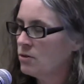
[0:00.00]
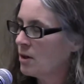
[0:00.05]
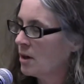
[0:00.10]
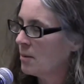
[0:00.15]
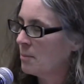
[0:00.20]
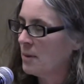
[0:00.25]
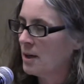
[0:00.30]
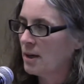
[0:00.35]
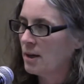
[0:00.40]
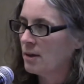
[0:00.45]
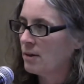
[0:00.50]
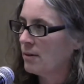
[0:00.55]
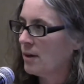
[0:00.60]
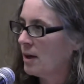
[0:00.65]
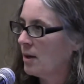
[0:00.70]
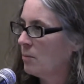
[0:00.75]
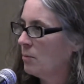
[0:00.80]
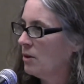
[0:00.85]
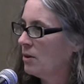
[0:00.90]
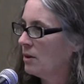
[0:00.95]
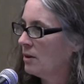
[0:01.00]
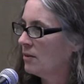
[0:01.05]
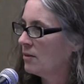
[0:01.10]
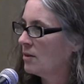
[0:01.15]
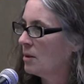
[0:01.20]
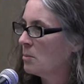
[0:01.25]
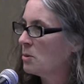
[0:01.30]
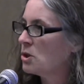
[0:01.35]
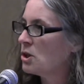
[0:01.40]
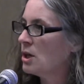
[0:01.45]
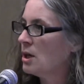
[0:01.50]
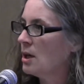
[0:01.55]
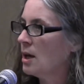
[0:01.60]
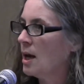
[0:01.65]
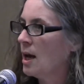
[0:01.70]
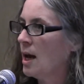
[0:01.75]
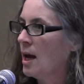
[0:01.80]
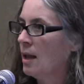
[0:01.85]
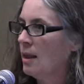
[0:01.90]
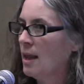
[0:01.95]
start mucking around with
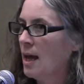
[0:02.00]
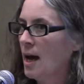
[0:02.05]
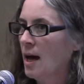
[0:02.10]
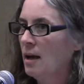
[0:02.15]
consumption and